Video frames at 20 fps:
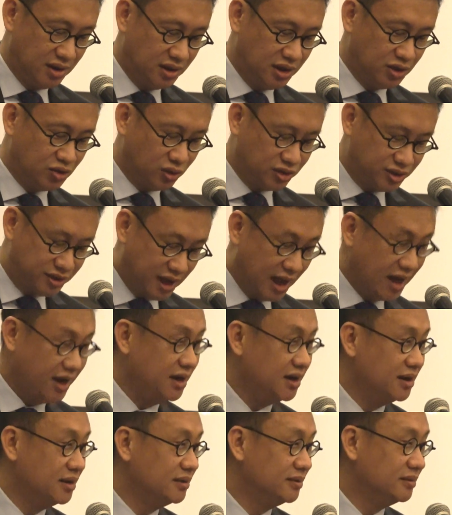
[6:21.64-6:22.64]
This was
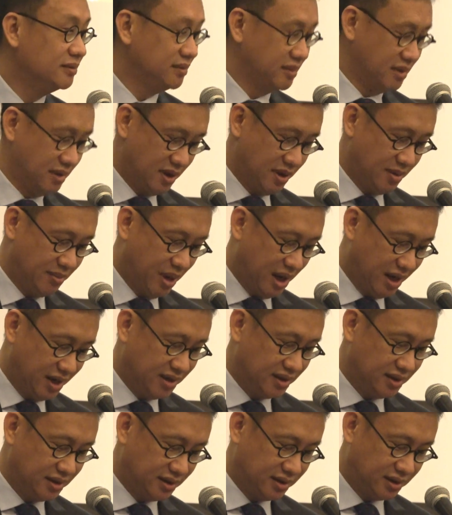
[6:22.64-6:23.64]
done,
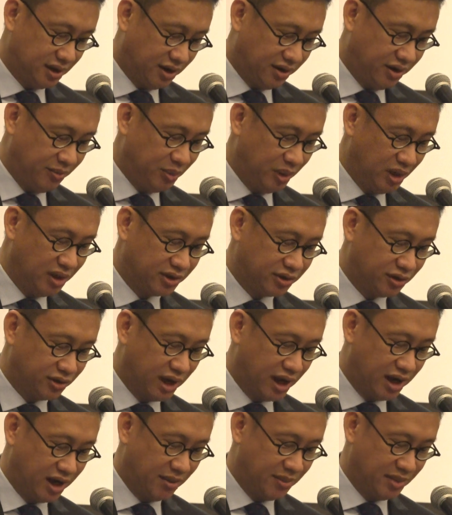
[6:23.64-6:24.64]
but current
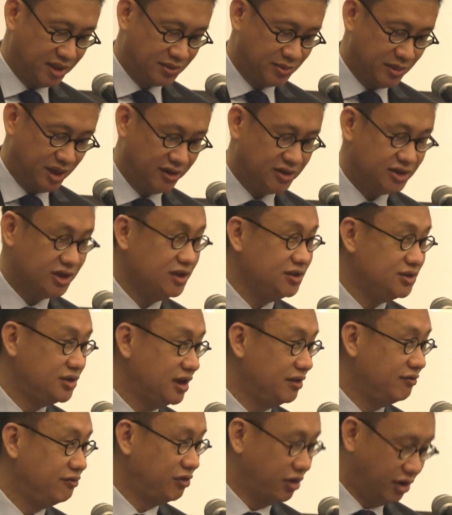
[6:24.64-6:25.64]
political dynamics may
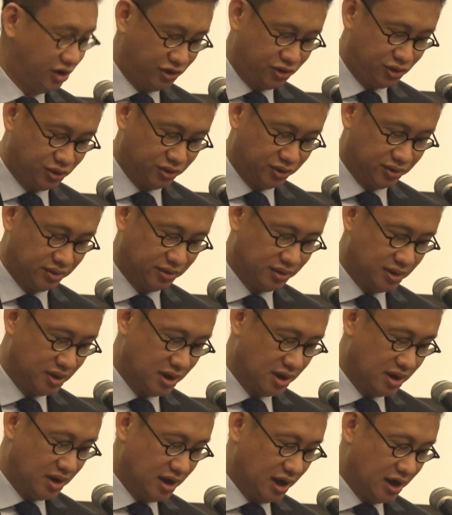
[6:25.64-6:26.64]
change that very soon.
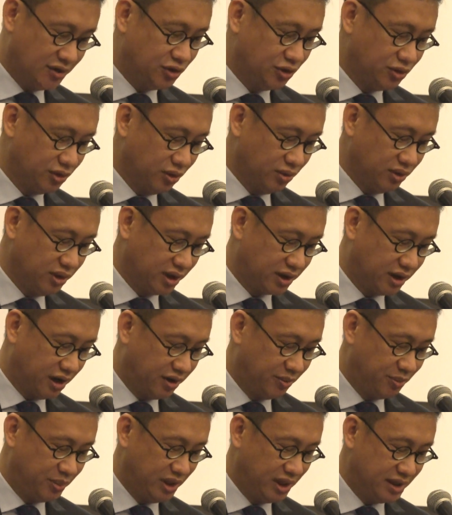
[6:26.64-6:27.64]
As you know, the
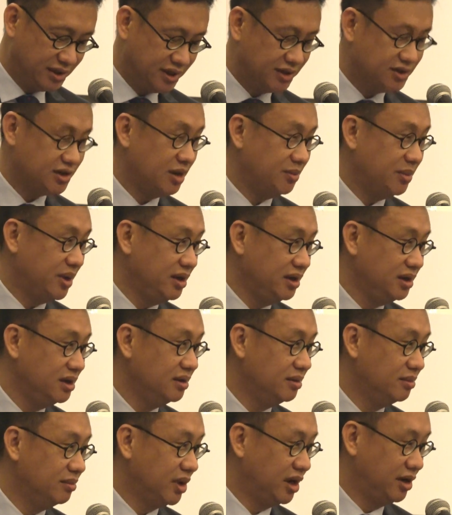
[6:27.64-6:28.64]
current PAC
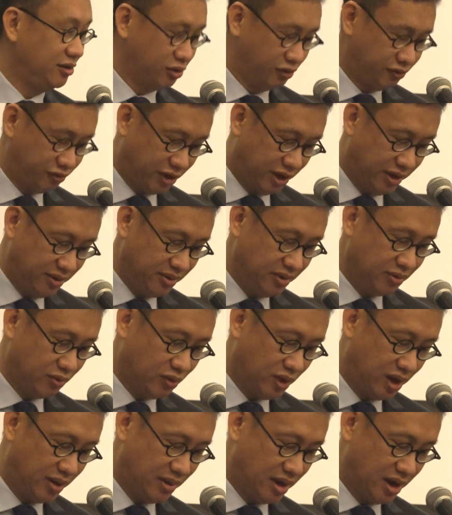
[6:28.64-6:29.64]
chairman, my good friend,
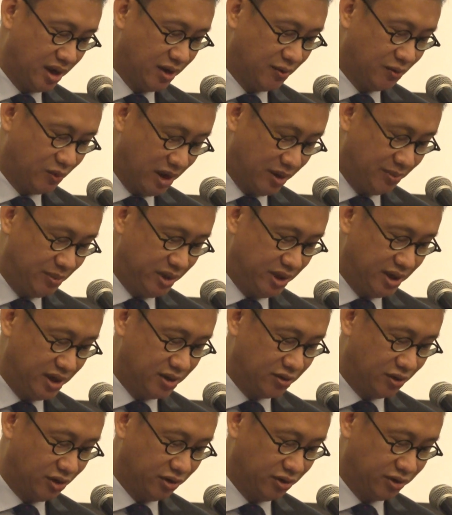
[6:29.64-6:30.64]
By
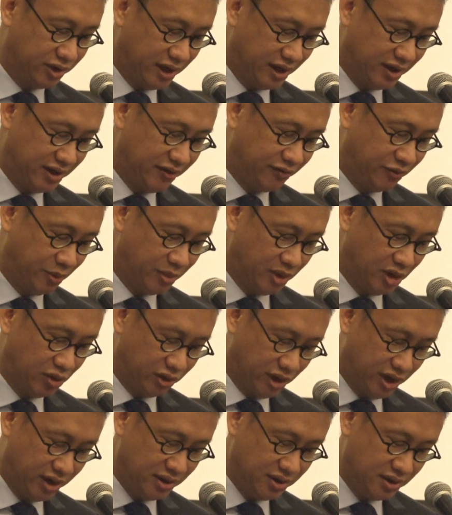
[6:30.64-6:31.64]
Wong Chen
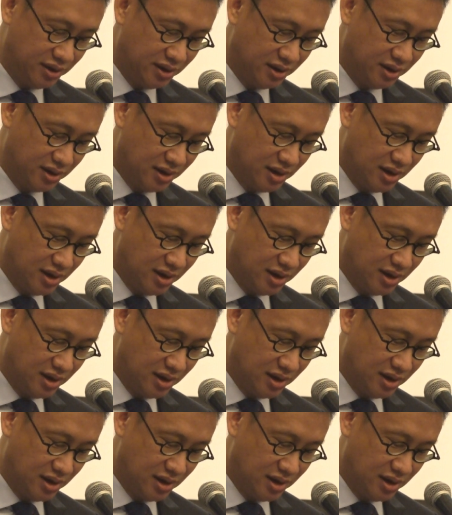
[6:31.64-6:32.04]
from Buruan,